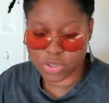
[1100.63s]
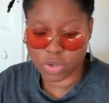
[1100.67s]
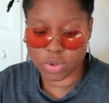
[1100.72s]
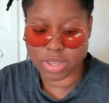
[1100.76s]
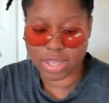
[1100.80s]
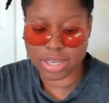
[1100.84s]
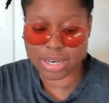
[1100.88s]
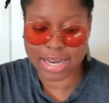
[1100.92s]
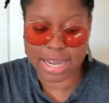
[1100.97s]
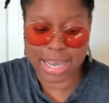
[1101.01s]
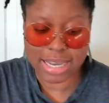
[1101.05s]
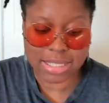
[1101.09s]
so
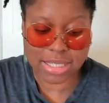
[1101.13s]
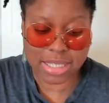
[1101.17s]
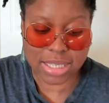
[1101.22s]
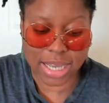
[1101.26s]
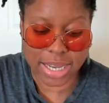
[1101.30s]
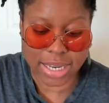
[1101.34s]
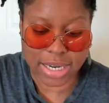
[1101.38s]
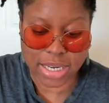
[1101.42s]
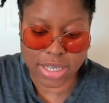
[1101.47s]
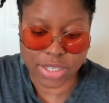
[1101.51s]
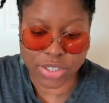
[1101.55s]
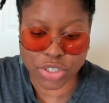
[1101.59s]
the next thing
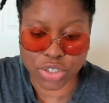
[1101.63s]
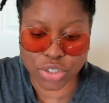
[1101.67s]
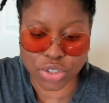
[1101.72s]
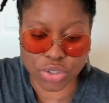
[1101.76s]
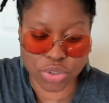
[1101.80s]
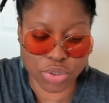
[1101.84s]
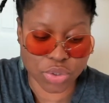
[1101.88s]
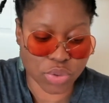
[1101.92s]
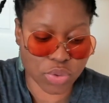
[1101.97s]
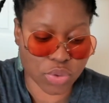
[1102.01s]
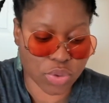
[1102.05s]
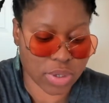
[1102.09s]
I need to
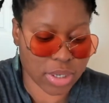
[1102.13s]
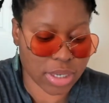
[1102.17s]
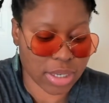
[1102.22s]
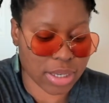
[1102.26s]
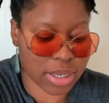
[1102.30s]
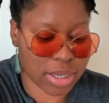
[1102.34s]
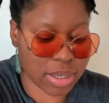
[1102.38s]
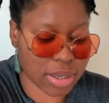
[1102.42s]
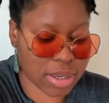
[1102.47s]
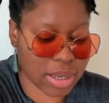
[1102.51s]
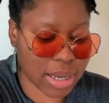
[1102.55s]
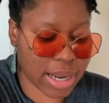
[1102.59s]
do,
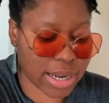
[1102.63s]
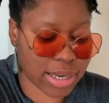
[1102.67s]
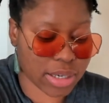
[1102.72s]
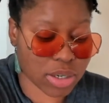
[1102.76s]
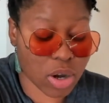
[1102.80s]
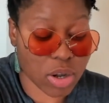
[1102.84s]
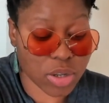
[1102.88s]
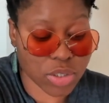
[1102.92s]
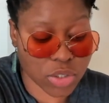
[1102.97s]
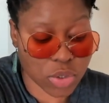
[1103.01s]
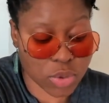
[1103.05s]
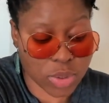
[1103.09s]
I
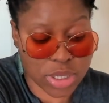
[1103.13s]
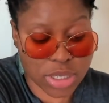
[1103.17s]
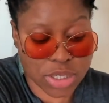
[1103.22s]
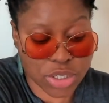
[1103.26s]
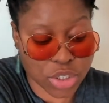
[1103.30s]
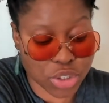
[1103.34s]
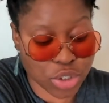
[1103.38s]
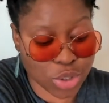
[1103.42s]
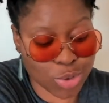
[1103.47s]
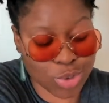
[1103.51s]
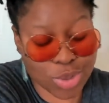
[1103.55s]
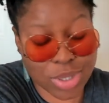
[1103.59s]
also need
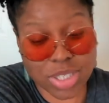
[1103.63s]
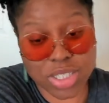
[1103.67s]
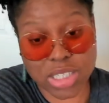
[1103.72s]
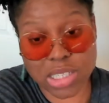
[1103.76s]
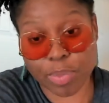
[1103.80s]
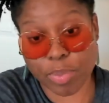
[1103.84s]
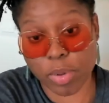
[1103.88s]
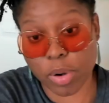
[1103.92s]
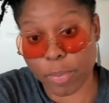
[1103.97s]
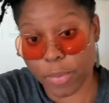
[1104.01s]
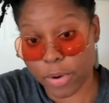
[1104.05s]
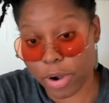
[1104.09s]
to do this
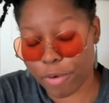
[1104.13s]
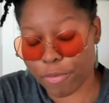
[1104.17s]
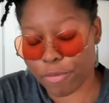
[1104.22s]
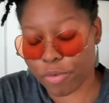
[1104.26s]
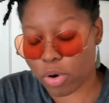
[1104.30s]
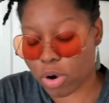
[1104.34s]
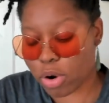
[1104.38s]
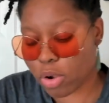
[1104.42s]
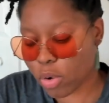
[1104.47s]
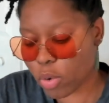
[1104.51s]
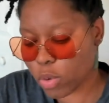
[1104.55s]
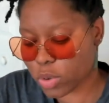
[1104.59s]
to prepare for
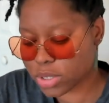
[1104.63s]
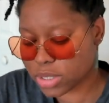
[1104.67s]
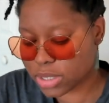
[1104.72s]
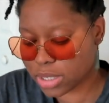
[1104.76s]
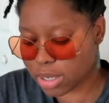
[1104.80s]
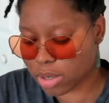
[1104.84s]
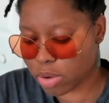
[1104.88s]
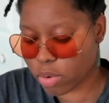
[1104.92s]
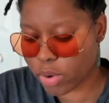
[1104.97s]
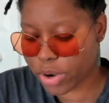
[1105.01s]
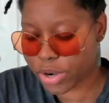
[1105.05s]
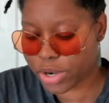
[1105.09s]
a
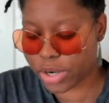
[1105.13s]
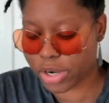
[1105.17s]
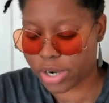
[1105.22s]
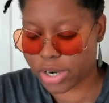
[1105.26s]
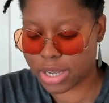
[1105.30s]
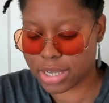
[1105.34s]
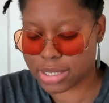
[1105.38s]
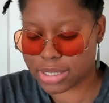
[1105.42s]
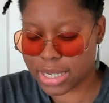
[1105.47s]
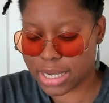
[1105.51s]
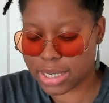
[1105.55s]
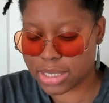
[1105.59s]
wholesale order
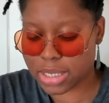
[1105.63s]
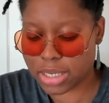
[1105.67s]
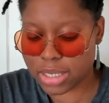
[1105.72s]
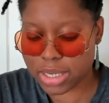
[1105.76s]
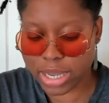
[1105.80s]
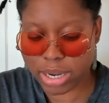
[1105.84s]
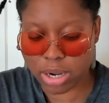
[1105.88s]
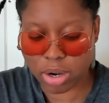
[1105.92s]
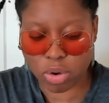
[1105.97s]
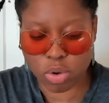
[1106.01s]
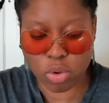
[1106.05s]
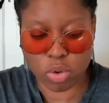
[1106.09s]
because I did
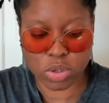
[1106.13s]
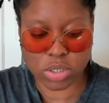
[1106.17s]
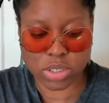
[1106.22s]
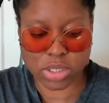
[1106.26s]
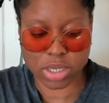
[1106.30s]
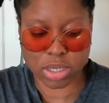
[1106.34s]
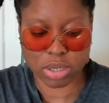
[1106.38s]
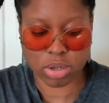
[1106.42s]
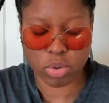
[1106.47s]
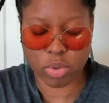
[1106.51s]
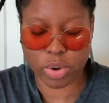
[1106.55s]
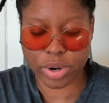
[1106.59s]
get a
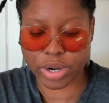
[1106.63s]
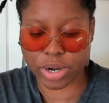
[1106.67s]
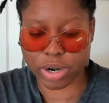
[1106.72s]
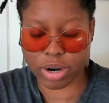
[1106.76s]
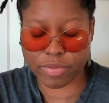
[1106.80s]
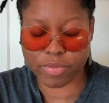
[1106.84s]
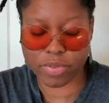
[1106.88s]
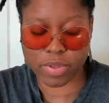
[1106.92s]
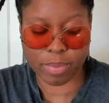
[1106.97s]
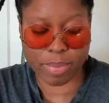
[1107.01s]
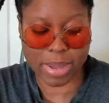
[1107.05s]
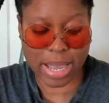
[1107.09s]
wholesale order
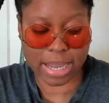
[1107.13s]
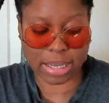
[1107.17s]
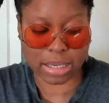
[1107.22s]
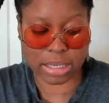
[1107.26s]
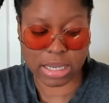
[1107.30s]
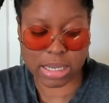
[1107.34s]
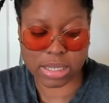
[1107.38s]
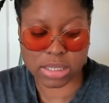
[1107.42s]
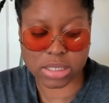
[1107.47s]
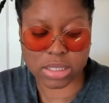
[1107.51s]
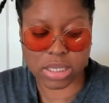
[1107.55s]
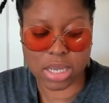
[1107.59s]
of the
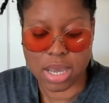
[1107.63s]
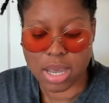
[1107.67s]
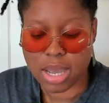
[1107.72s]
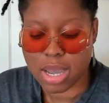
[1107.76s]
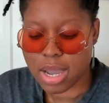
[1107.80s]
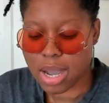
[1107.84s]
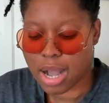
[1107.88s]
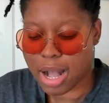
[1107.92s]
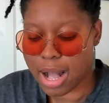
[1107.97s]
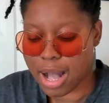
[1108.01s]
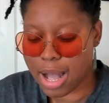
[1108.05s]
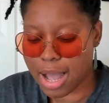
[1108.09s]
magnets.
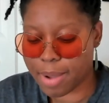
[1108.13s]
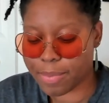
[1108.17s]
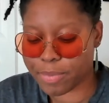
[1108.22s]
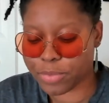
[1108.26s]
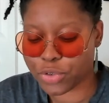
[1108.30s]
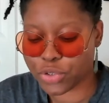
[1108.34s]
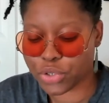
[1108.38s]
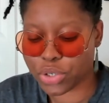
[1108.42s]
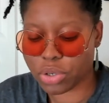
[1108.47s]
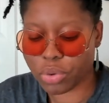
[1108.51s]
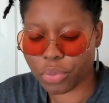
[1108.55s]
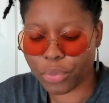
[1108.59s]

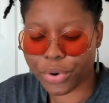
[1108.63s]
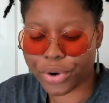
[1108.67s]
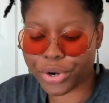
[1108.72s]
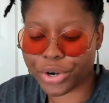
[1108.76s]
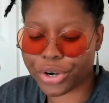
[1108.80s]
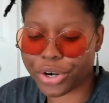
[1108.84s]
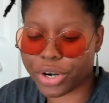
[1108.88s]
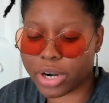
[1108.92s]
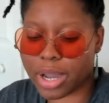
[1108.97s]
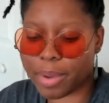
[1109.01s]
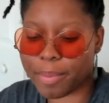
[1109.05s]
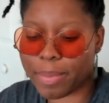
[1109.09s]
She
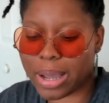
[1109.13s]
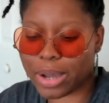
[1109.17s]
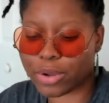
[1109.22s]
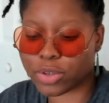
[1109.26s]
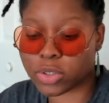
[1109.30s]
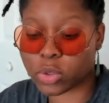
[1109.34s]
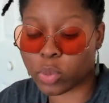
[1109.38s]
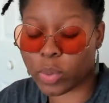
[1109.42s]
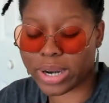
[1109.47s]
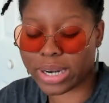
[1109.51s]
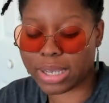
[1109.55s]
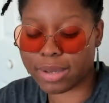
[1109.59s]
ordered
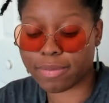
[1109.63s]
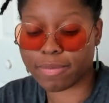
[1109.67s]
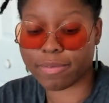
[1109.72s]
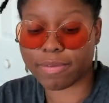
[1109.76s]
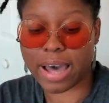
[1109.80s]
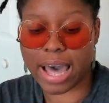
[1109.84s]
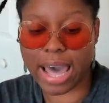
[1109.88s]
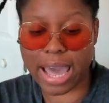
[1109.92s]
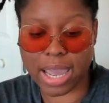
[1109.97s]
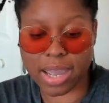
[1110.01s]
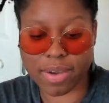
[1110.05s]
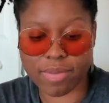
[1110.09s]
about
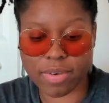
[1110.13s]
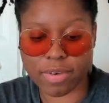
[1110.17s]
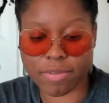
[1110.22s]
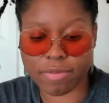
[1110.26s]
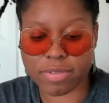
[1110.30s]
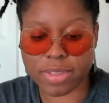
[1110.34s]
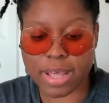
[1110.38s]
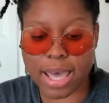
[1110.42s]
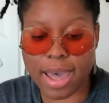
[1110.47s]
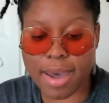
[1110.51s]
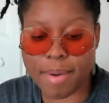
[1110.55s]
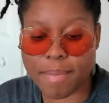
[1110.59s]
25
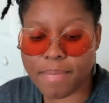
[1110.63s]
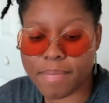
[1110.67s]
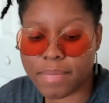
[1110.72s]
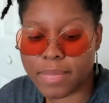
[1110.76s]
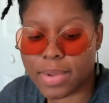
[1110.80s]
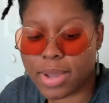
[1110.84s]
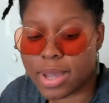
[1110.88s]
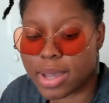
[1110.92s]
of them